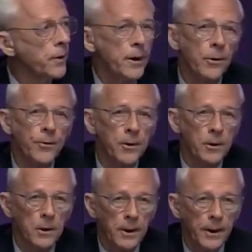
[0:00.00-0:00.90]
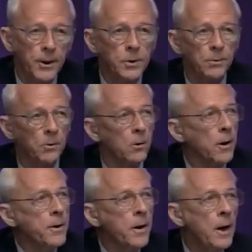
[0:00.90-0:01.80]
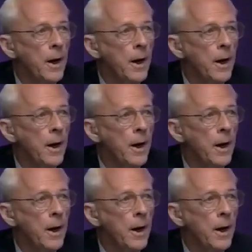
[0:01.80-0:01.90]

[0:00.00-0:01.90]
They are thoroughly explored.